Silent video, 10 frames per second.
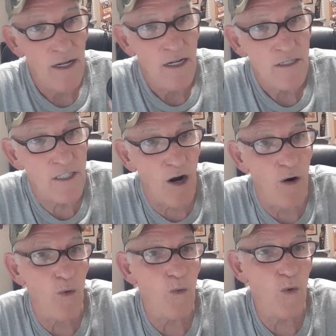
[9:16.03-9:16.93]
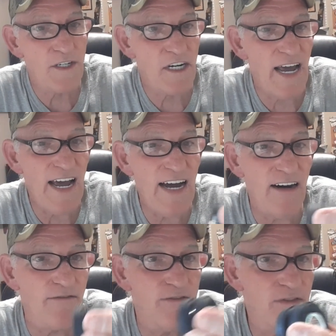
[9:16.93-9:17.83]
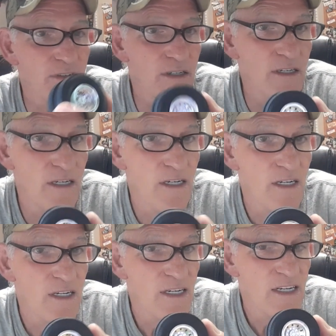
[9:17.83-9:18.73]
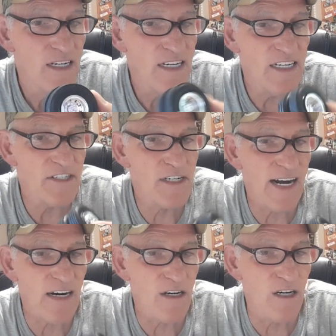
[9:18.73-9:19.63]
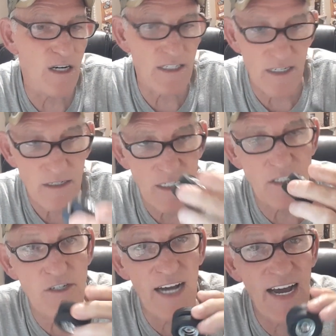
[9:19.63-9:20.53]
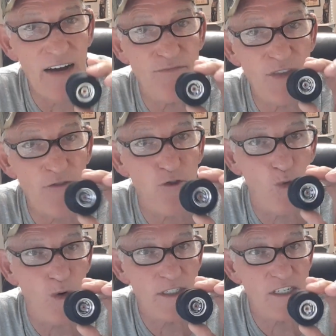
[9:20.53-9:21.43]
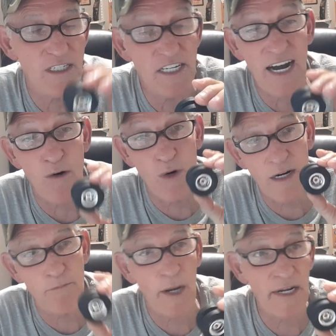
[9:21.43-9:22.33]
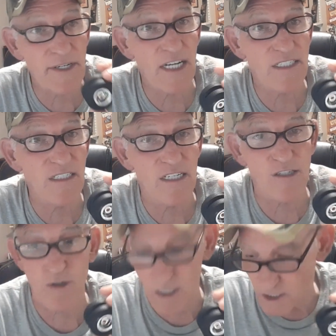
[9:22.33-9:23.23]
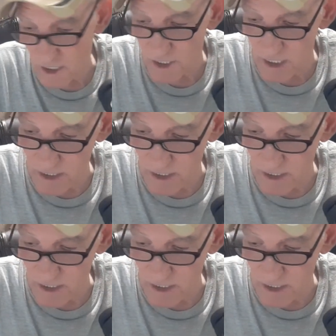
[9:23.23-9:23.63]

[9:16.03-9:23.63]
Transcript: so what you have is you got to look, because you got to have different ones. You got to really pay attention to the instructions because it